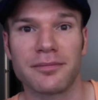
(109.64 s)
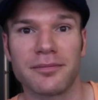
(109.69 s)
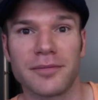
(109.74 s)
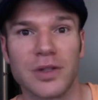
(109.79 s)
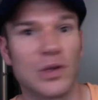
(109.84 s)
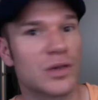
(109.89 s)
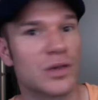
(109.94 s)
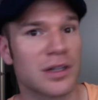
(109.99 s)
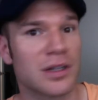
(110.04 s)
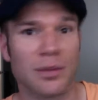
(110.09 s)

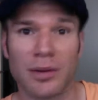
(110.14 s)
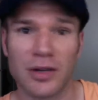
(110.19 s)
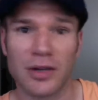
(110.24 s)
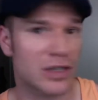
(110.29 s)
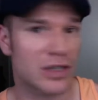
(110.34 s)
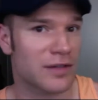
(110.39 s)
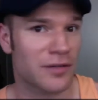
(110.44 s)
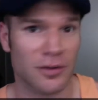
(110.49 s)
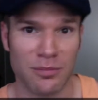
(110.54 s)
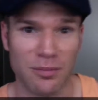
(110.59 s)
using a bunch
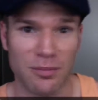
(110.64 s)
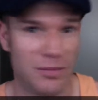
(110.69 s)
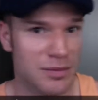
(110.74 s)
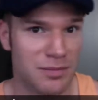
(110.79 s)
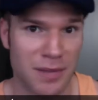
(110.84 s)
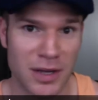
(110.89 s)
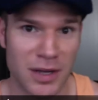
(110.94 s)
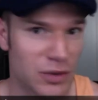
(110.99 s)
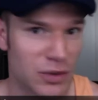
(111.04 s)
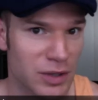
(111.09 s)
of different
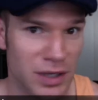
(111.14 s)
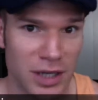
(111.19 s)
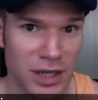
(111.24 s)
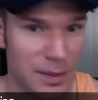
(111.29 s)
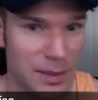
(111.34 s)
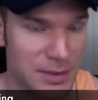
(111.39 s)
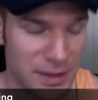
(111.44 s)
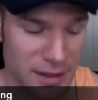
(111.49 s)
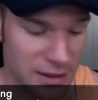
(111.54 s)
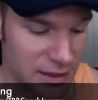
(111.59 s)
measuring
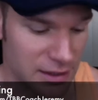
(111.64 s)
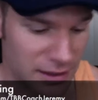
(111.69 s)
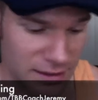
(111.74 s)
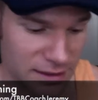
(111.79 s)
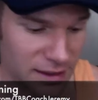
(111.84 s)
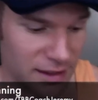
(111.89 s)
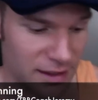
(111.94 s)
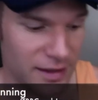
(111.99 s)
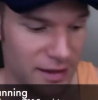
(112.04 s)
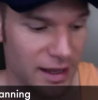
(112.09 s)
cups and things
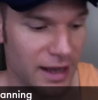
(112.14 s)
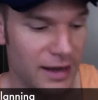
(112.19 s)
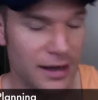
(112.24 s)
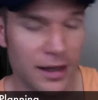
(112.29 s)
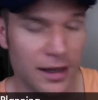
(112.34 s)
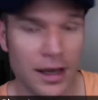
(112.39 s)
like that.